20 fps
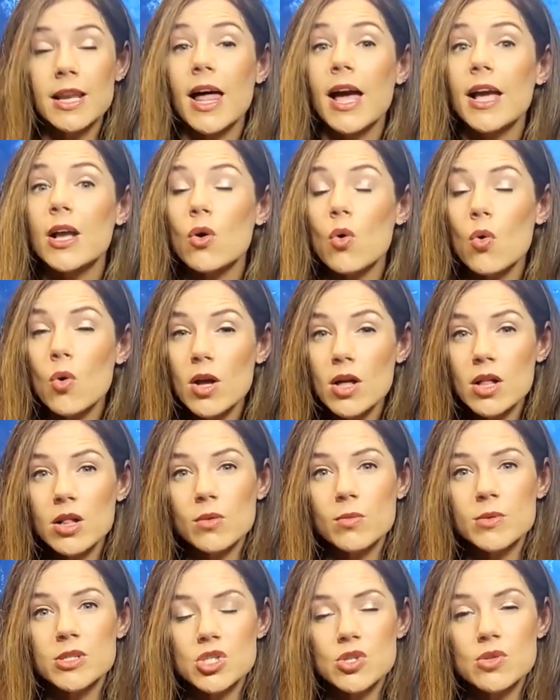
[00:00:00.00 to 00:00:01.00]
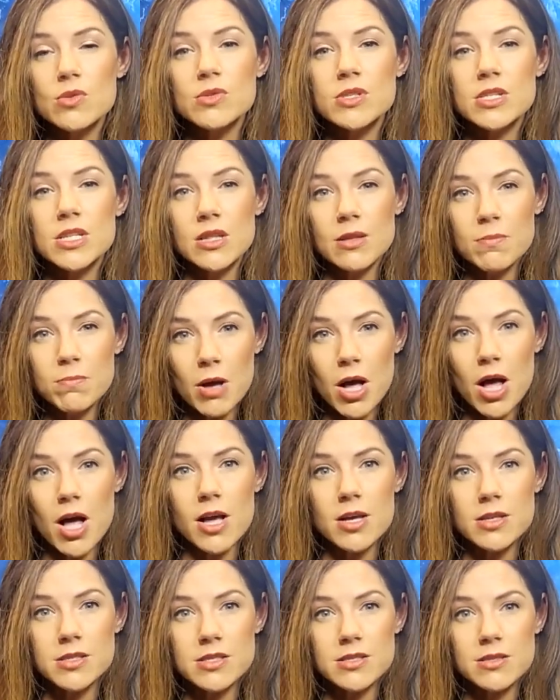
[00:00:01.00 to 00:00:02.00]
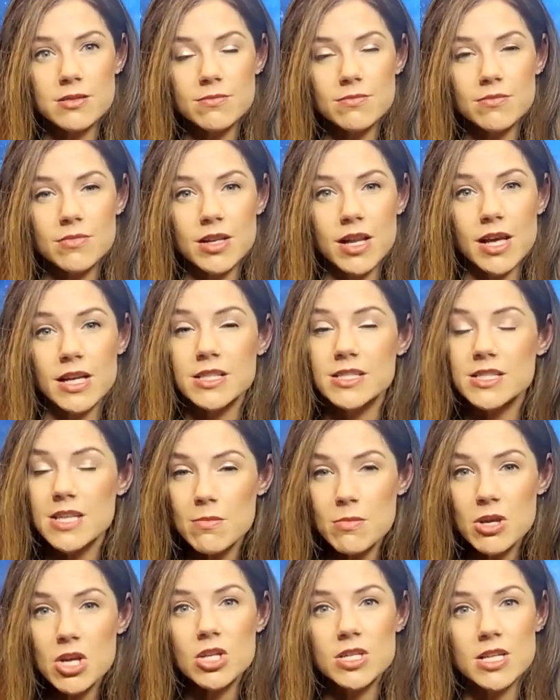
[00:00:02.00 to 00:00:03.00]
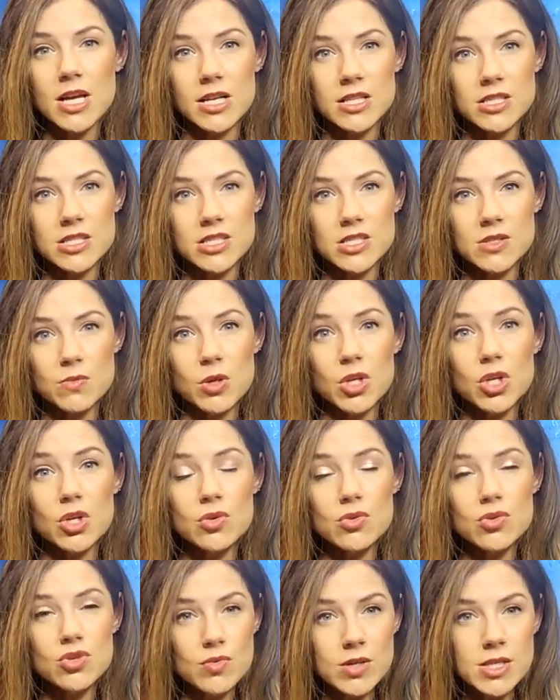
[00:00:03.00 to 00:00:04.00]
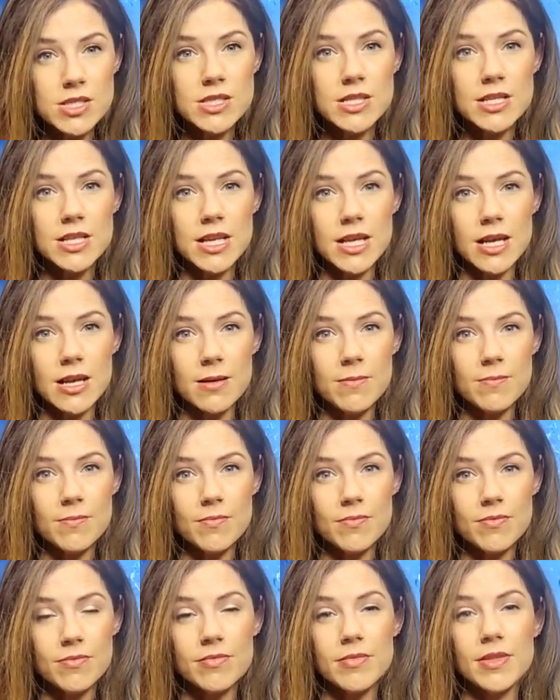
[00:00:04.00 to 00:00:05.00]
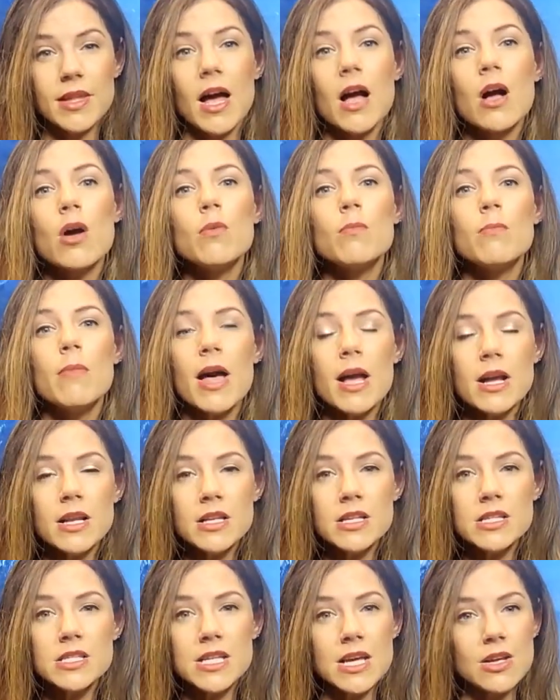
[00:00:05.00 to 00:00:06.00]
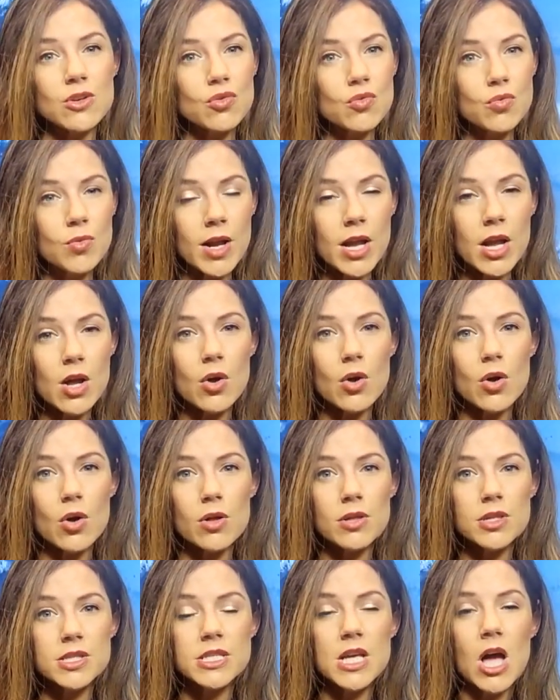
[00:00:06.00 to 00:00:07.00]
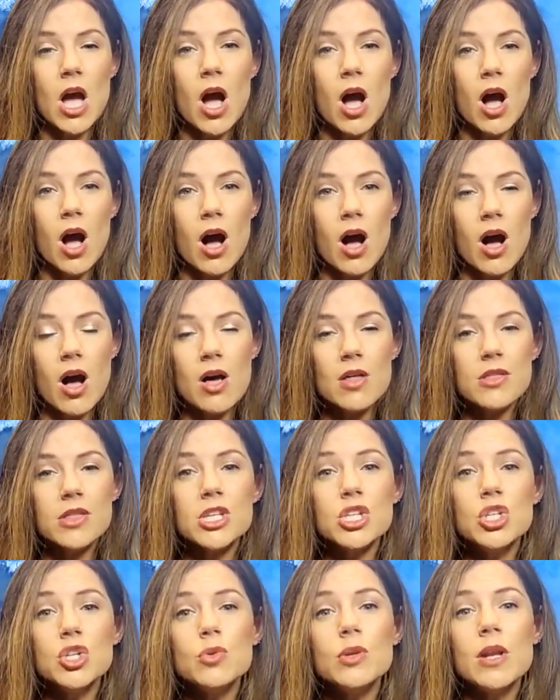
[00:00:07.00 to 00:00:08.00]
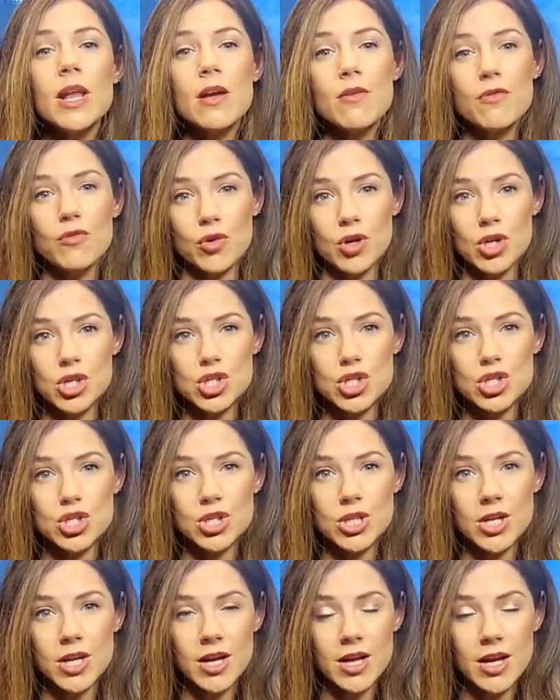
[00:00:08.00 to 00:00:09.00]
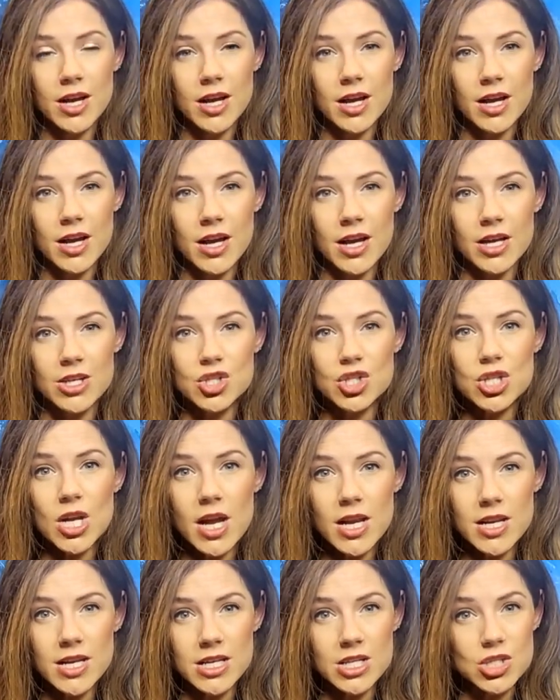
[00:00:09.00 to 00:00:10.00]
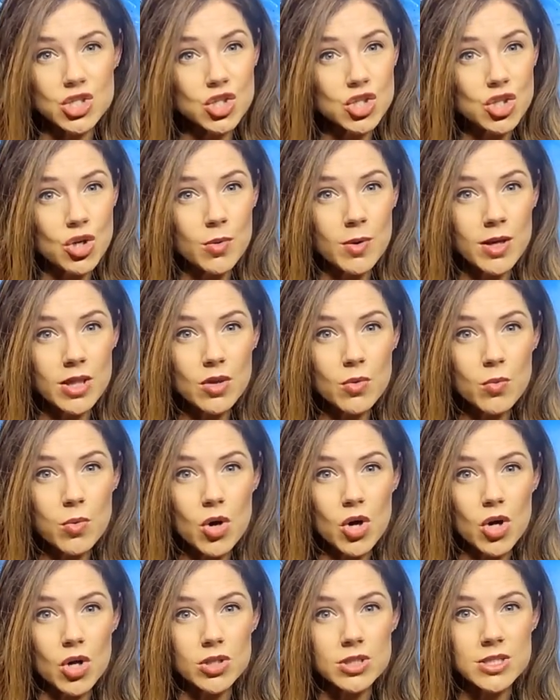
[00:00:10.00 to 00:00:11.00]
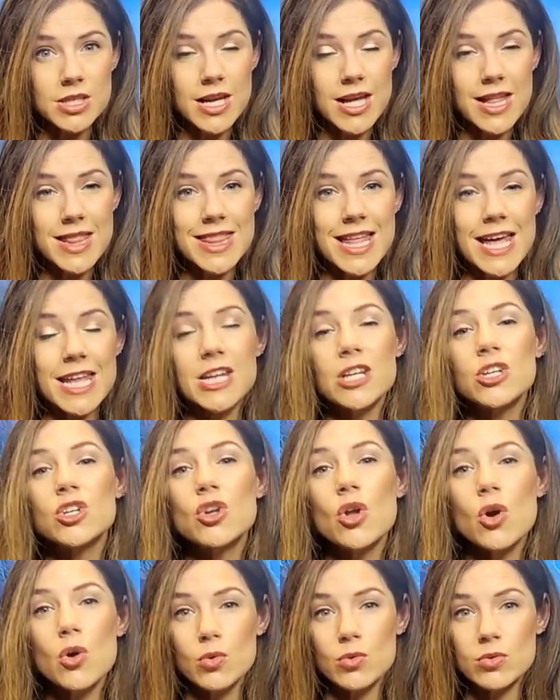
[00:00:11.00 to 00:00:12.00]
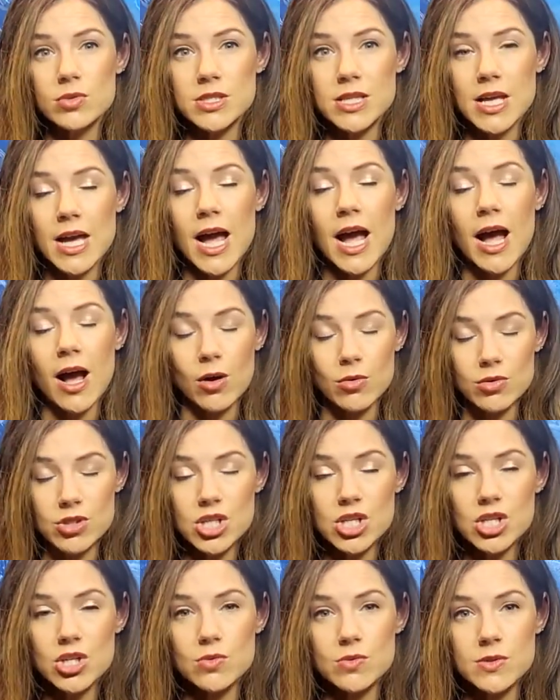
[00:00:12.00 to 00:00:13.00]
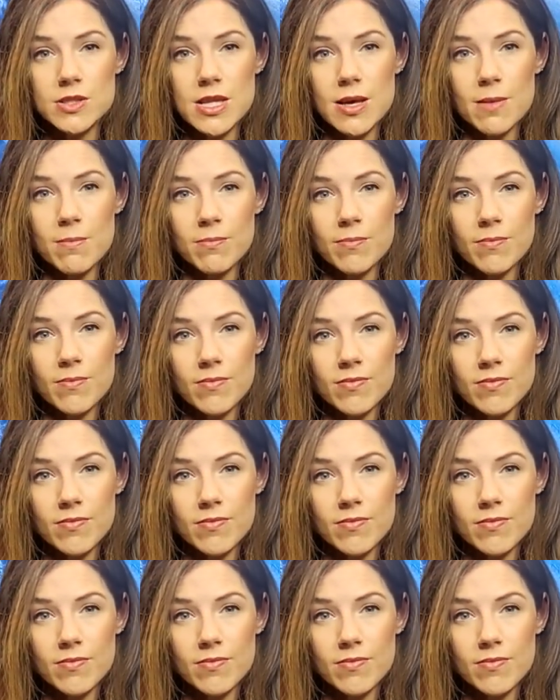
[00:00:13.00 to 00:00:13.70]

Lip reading: like oil was used in the past, like semiconductors were used recently. Now magnets and rare earths are the new leverage, and China is showing the world that it knows how to use them.